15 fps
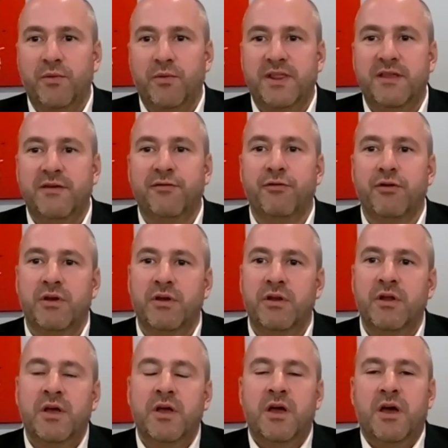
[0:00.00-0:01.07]
different
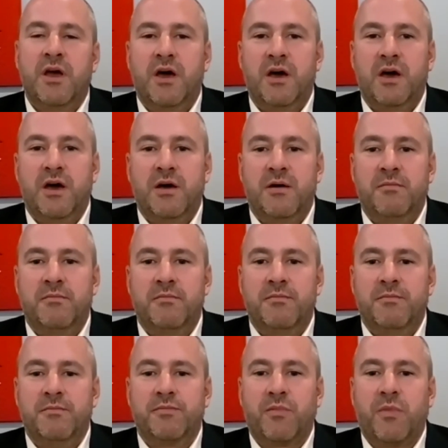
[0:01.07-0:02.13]

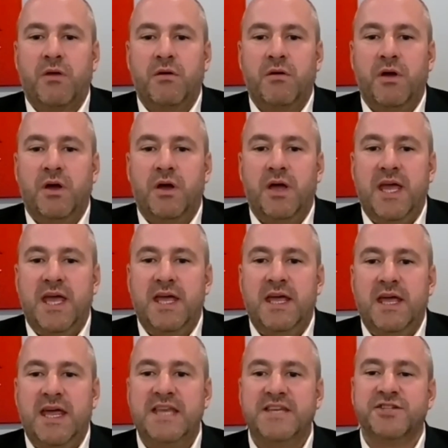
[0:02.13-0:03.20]
um, uh,
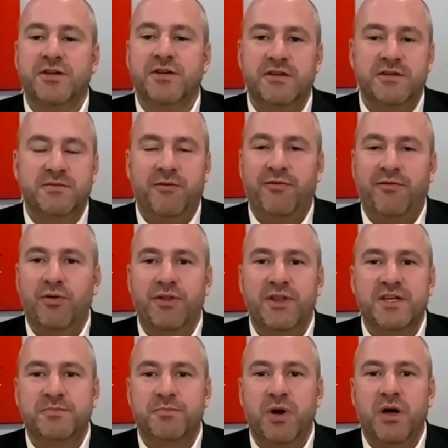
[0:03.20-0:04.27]
incidents before
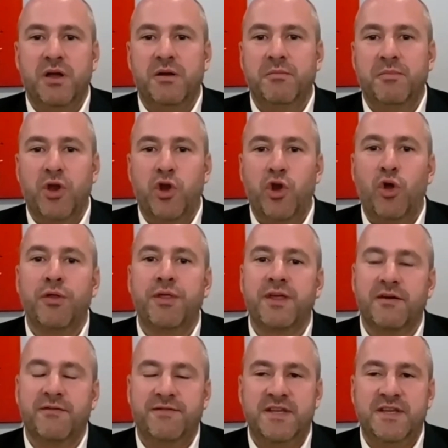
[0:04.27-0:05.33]
this, but nothing
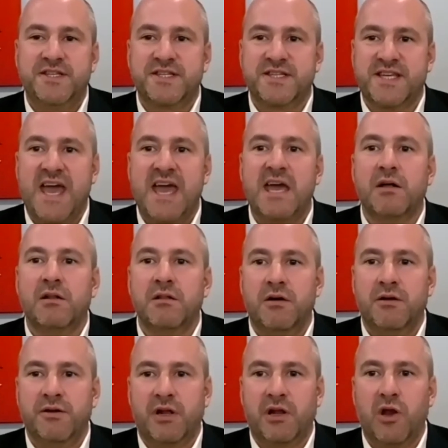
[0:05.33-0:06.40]
of this scale
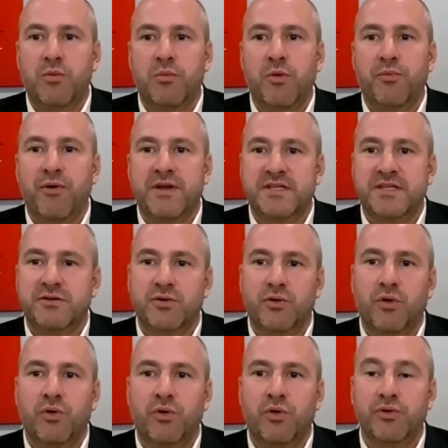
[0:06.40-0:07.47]
on a global presence
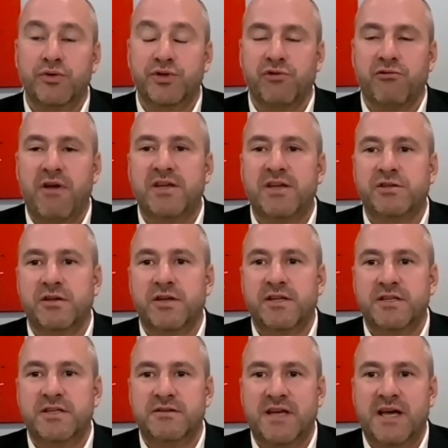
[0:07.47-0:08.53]
or duration in
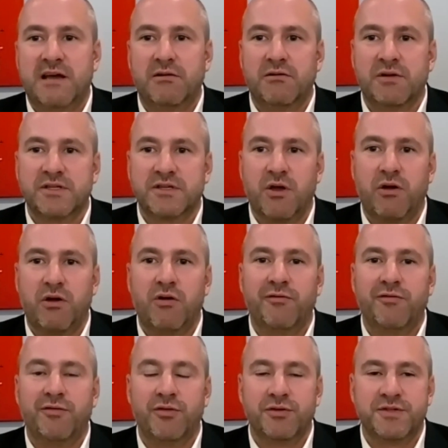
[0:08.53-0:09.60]
terms of how long it's going on
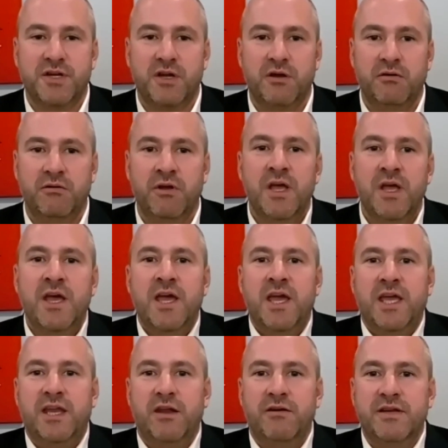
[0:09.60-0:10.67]
for. So,
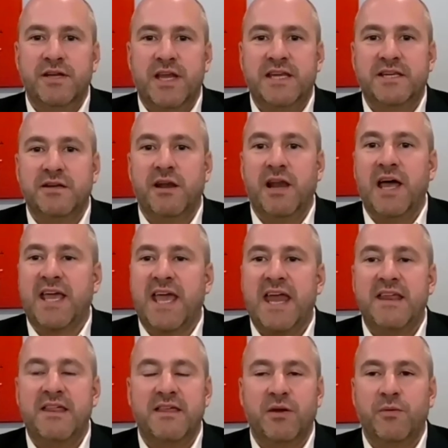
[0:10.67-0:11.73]
it's unlike
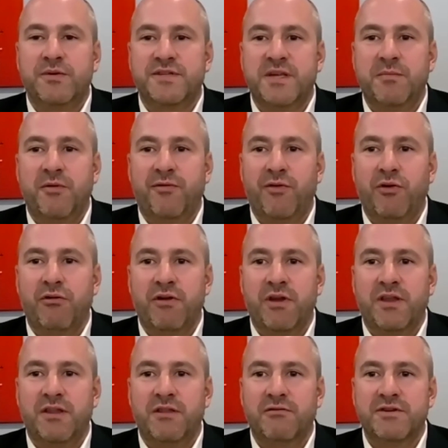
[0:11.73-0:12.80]
anything we've seen before,
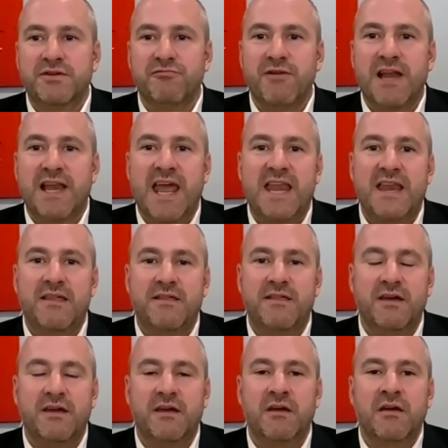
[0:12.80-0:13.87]
and there isn't really anything